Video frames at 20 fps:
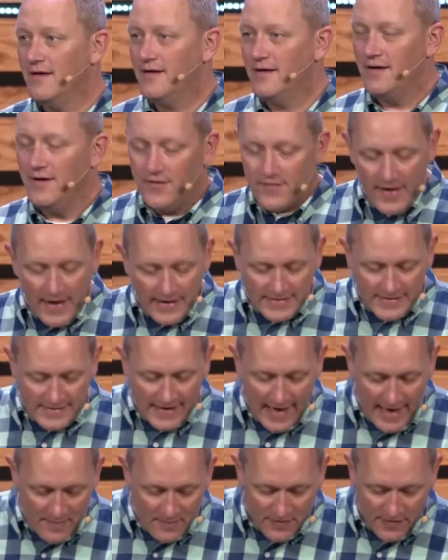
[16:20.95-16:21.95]
You know, that
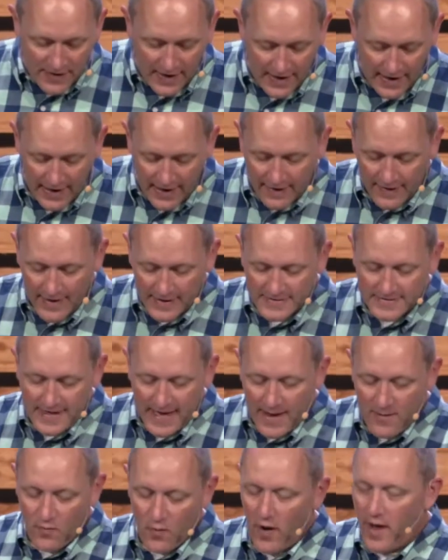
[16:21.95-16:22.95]
same thing in that
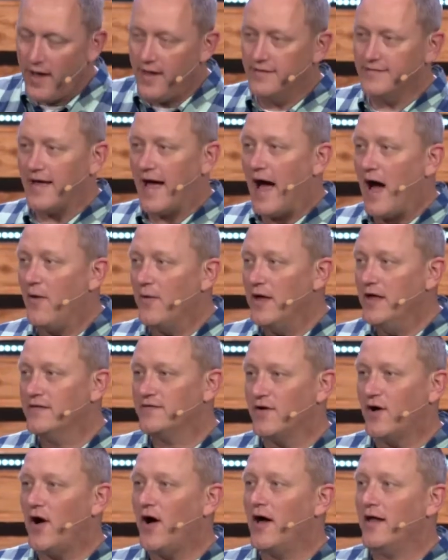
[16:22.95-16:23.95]
same way is how he
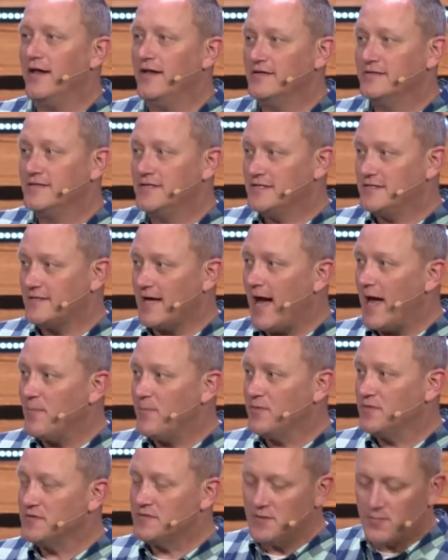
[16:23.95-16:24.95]
taught his
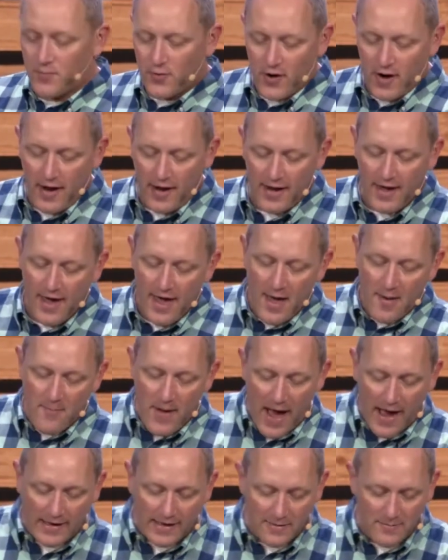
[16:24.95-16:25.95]
disciples to pray
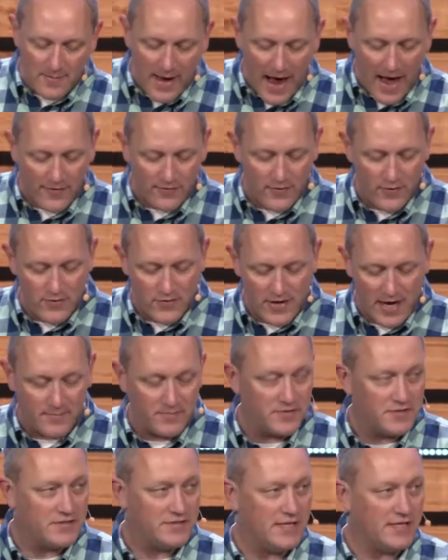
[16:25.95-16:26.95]
back in Matthew
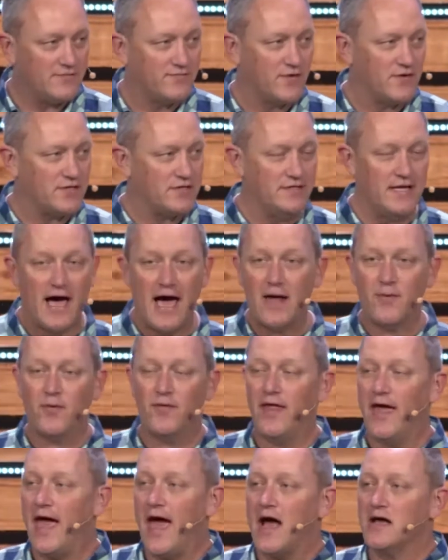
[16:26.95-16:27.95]
chapter 6, verse 9, when
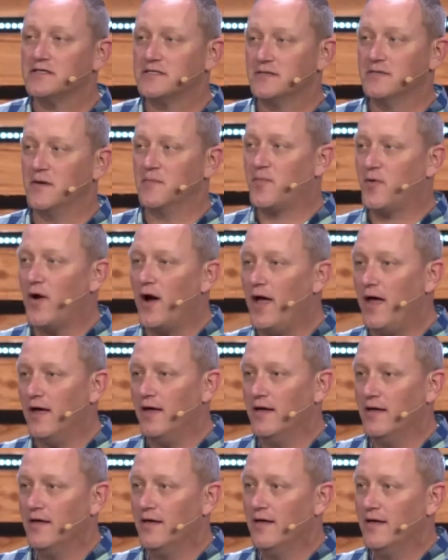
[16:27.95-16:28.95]
they asked him to pray.
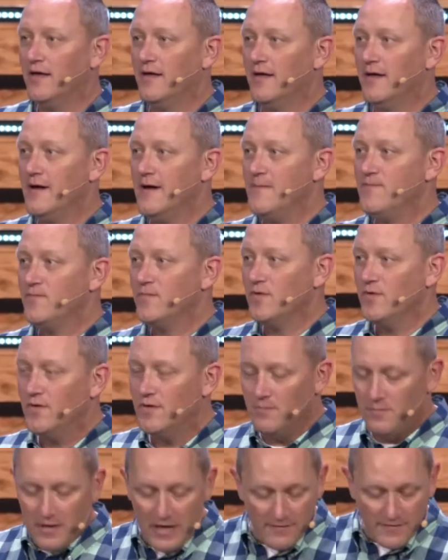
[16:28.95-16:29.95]

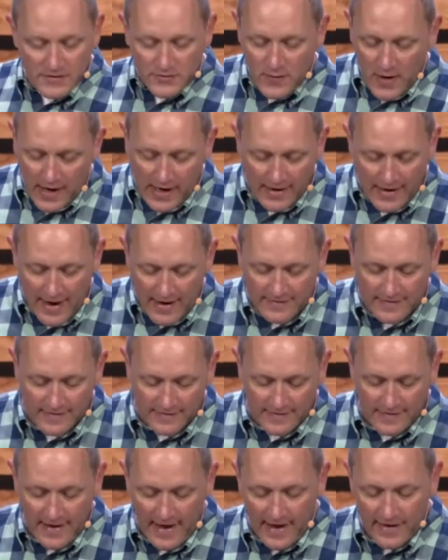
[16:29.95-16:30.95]
Many of us recognize it
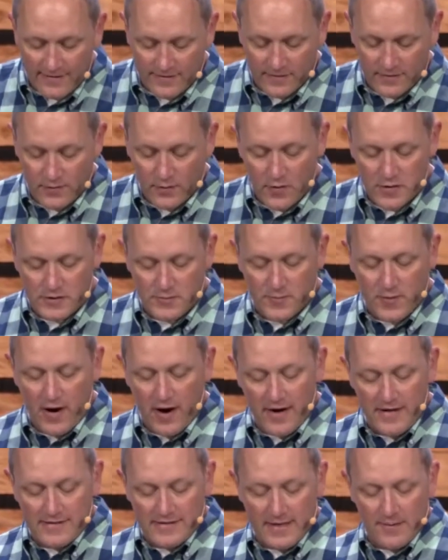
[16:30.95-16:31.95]
today as the Lord's Prayer.
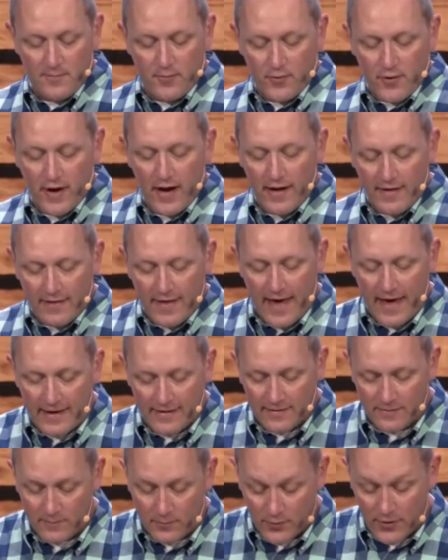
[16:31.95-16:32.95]
He said, pray
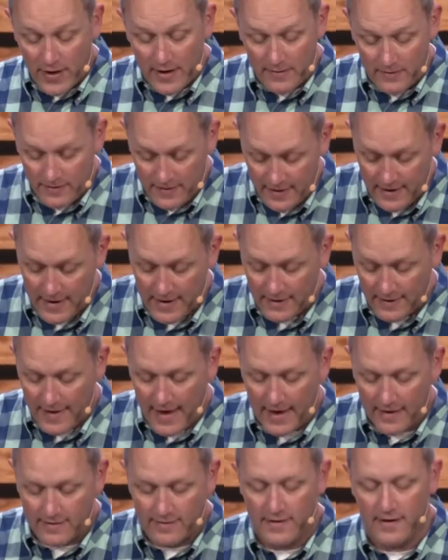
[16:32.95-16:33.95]
then
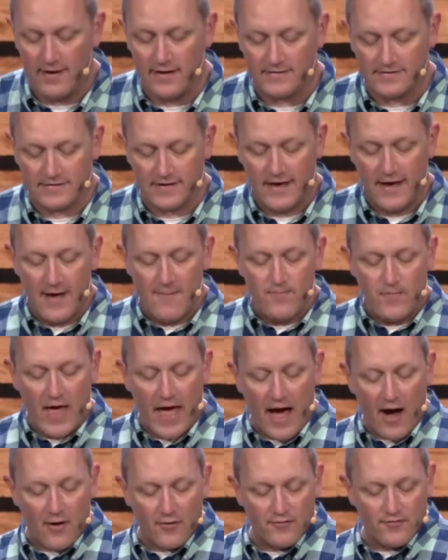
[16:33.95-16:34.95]
like this,
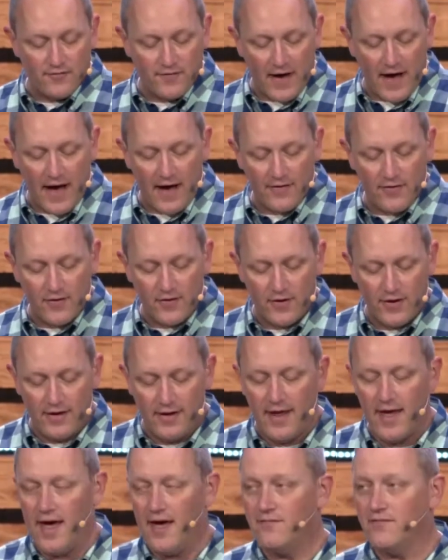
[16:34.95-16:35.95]
our Father in
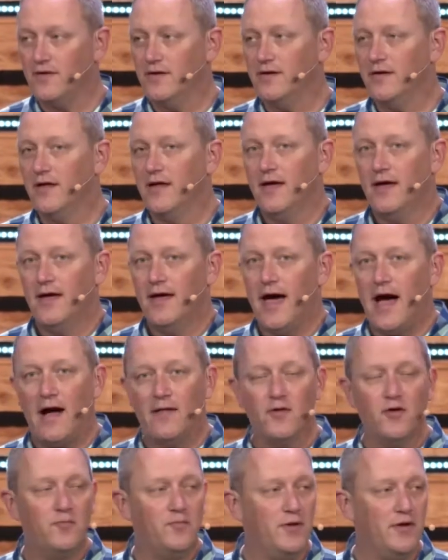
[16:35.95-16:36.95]
heaven,
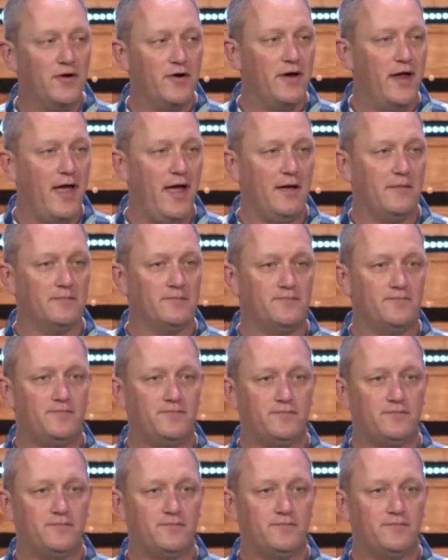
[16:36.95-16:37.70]
hallowed be your name.